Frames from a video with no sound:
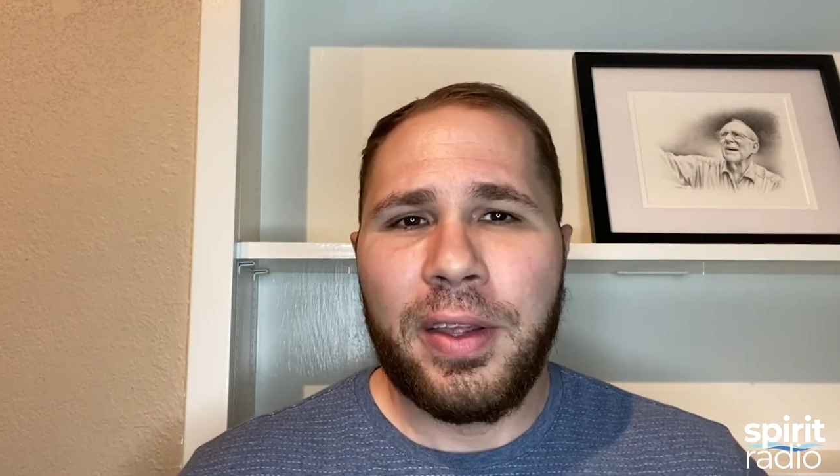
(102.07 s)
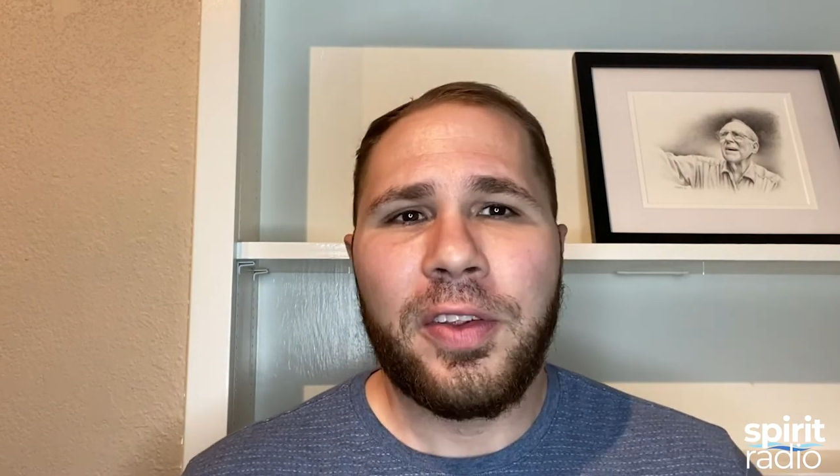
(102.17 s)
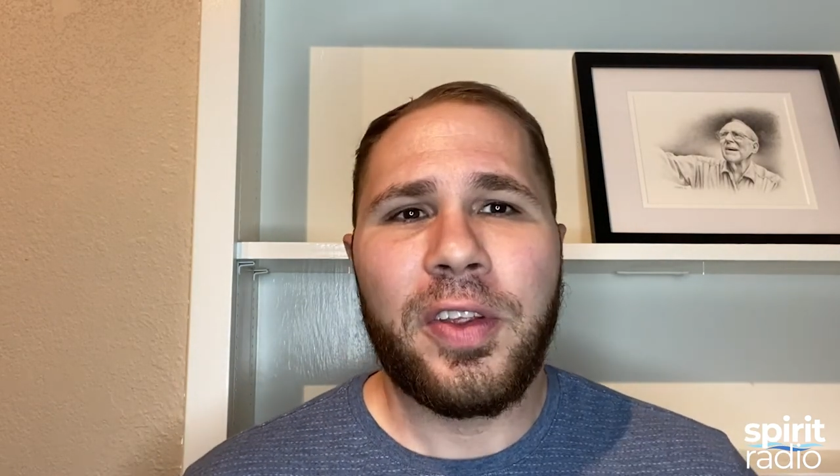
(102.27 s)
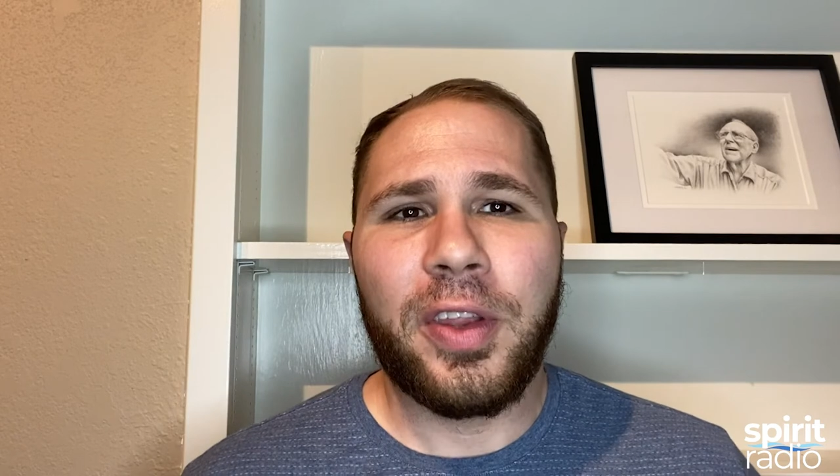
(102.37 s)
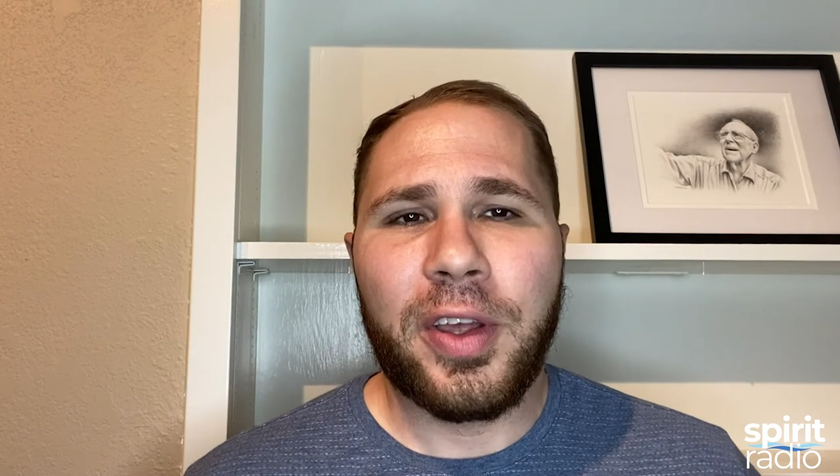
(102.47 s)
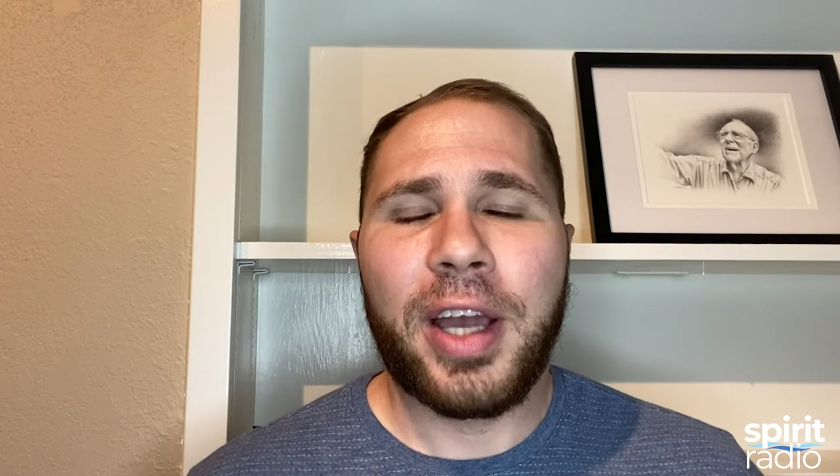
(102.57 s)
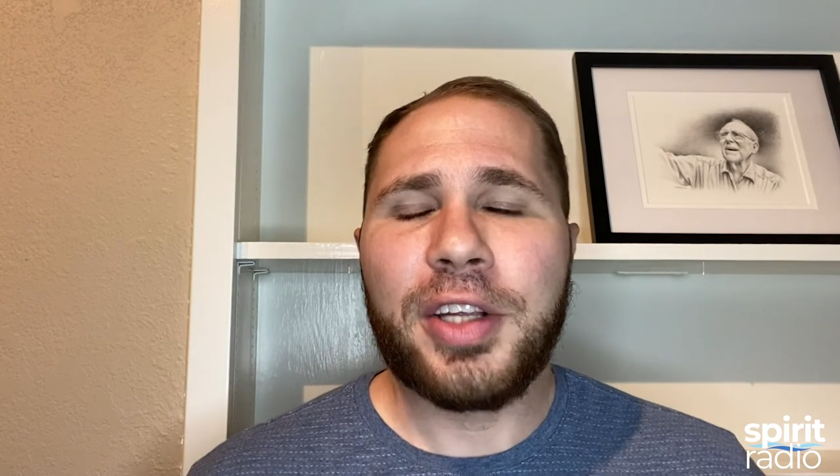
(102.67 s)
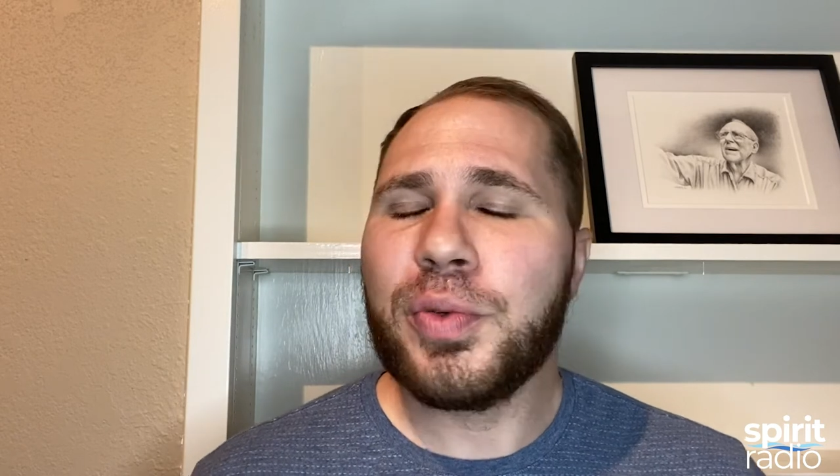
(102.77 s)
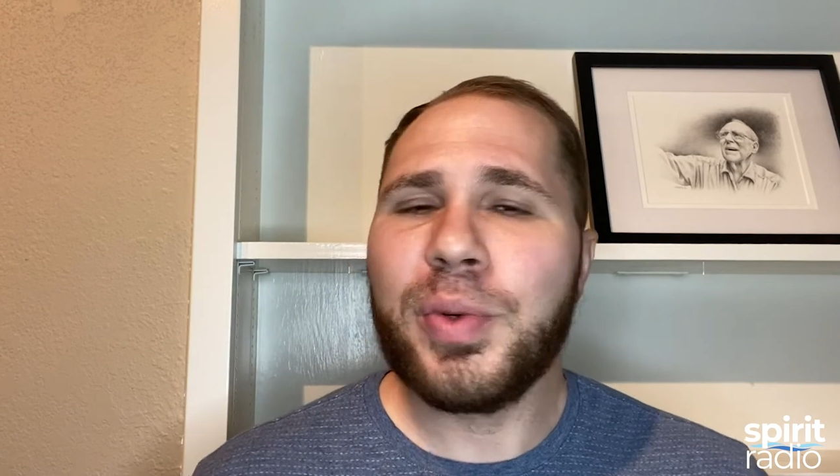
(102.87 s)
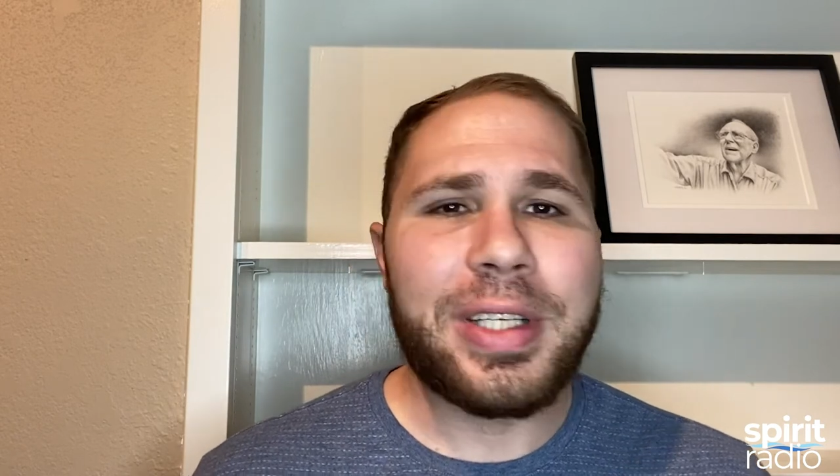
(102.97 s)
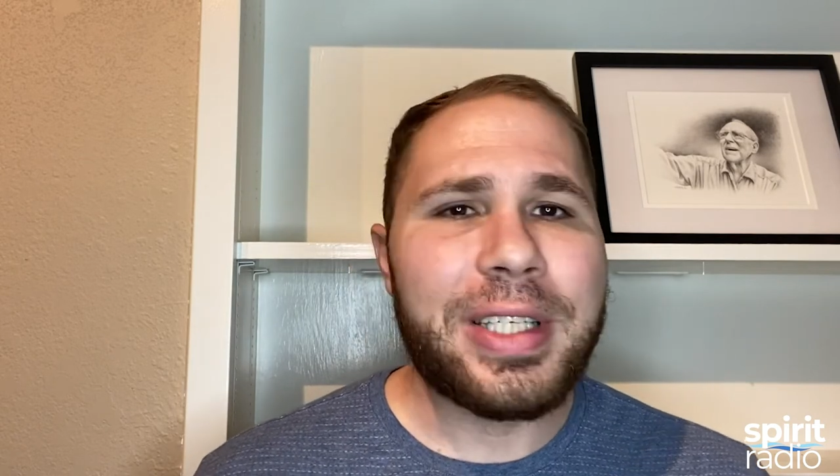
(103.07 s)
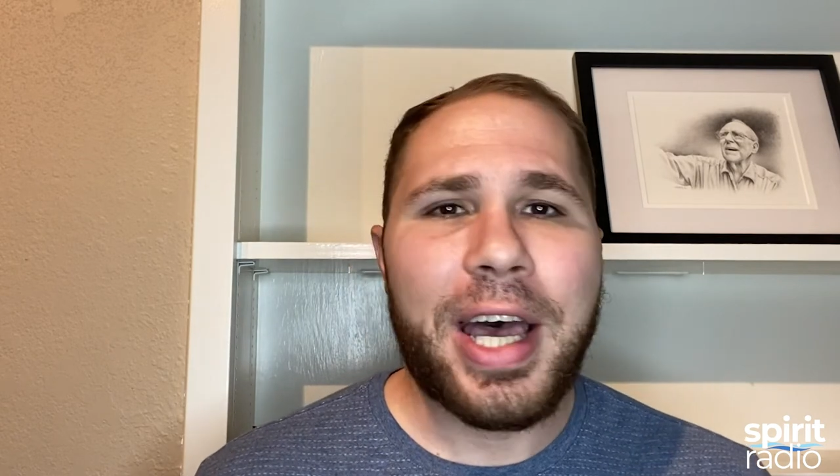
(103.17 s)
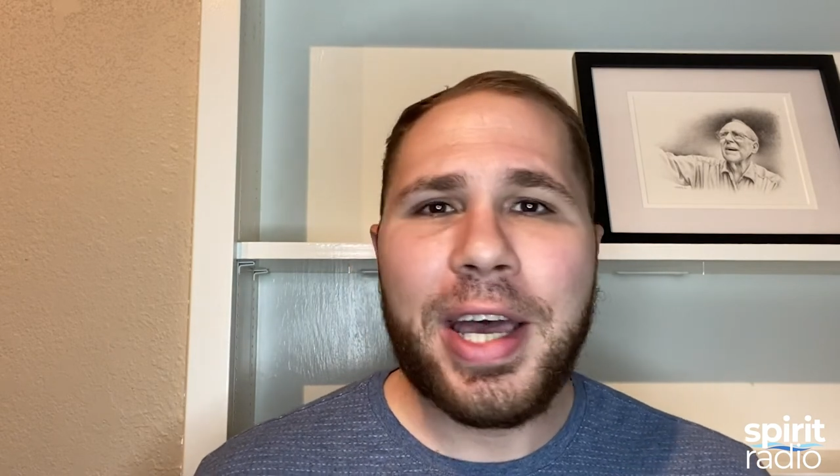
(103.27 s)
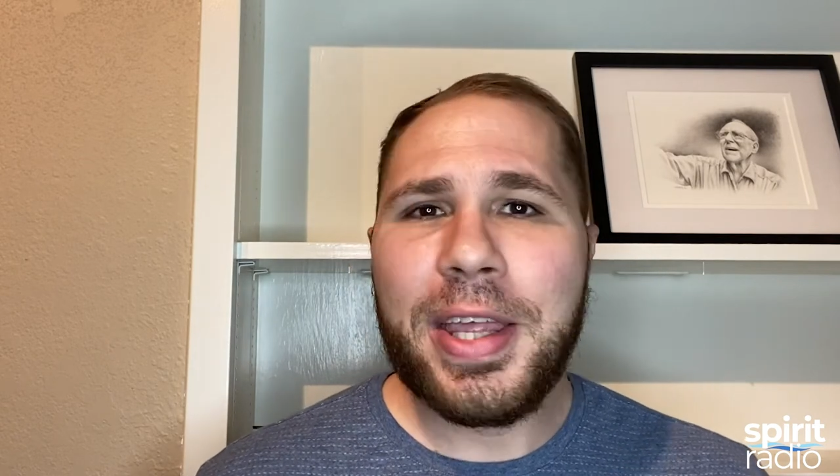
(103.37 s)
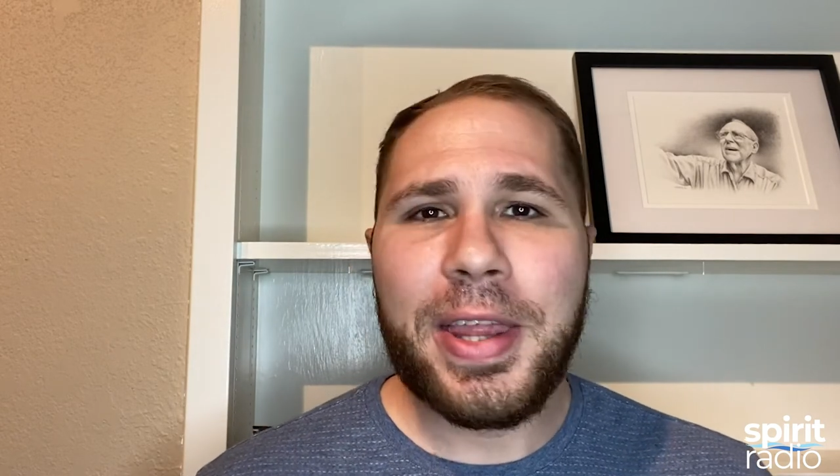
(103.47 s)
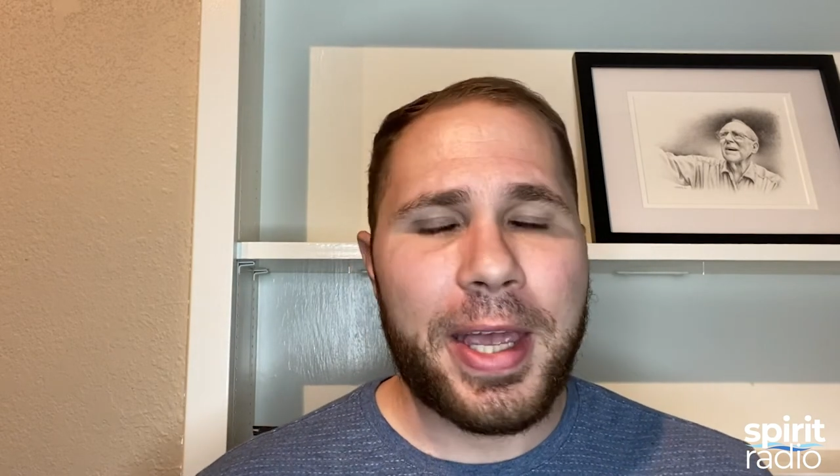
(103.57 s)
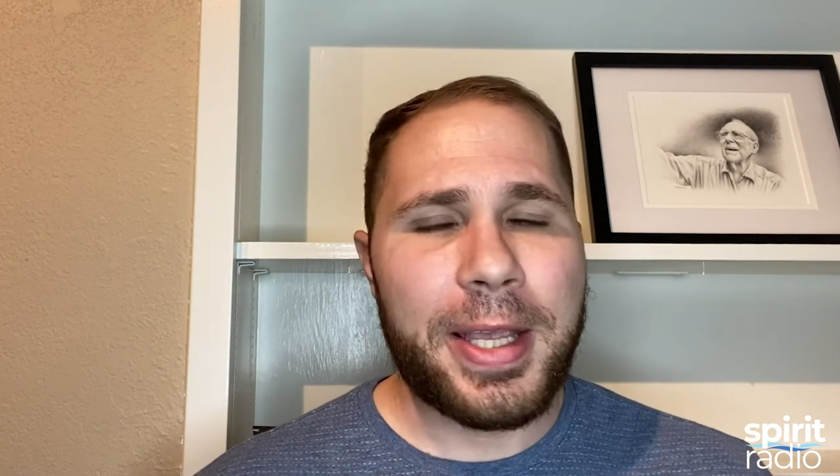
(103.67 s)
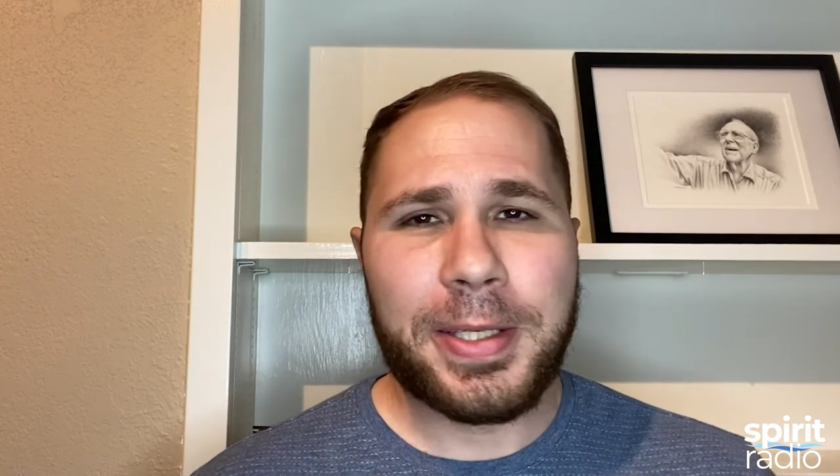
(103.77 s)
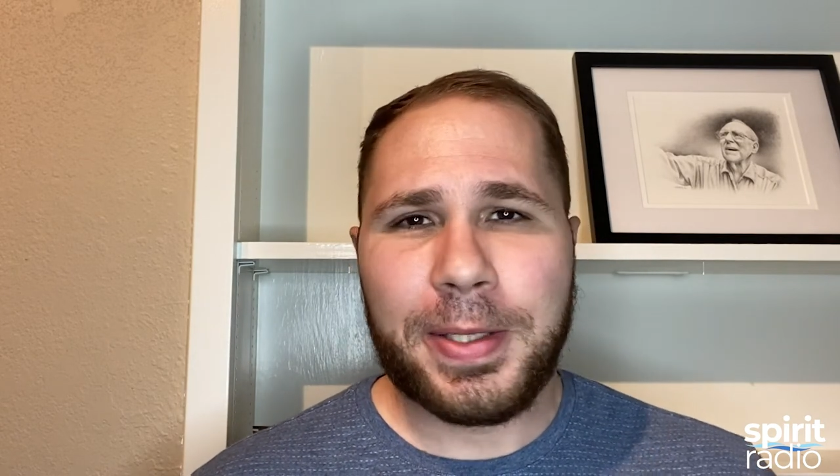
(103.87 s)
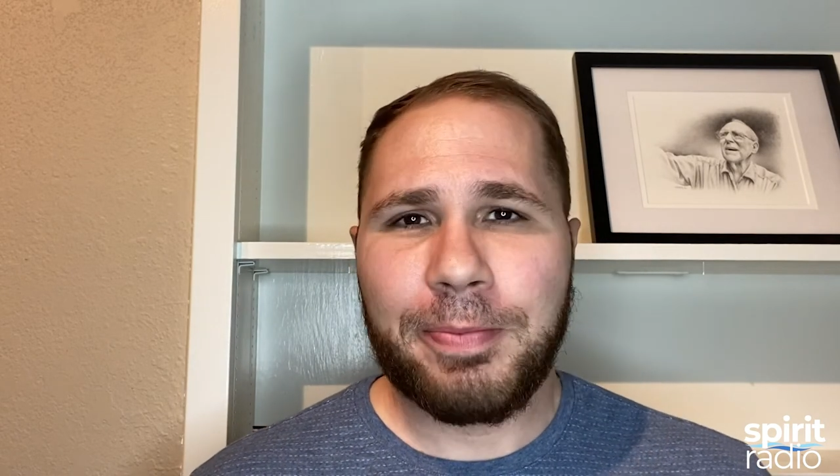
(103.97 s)
See, look, I just want to tell you
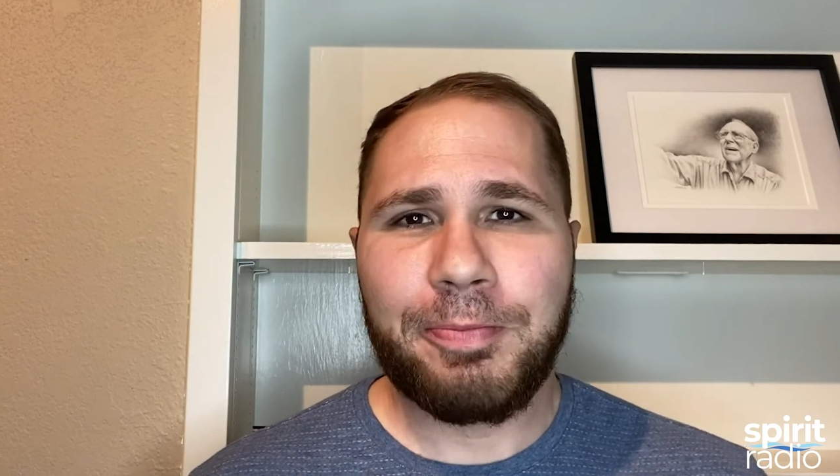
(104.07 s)
this